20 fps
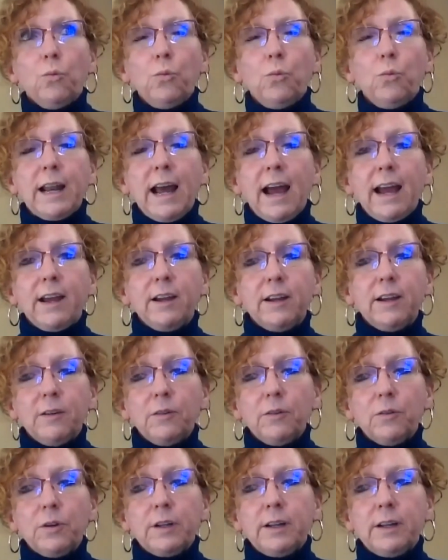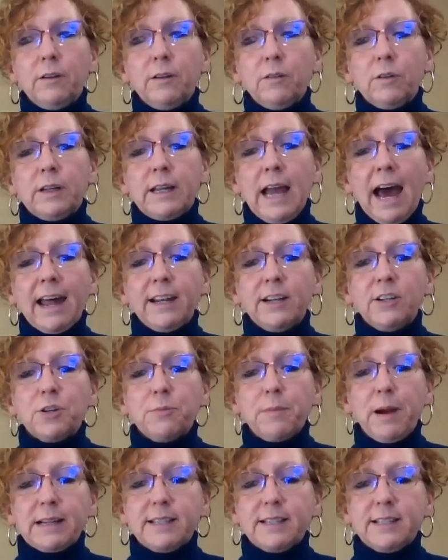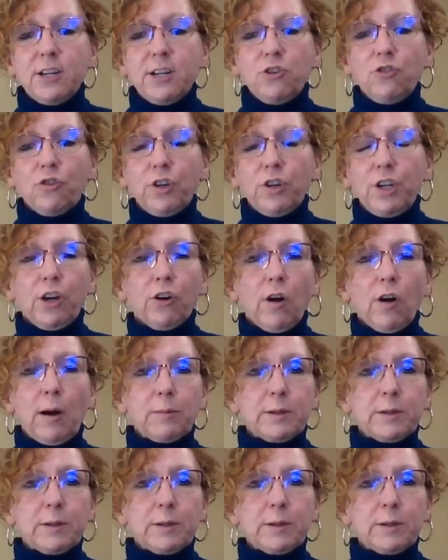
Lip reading: When I got into my senior year,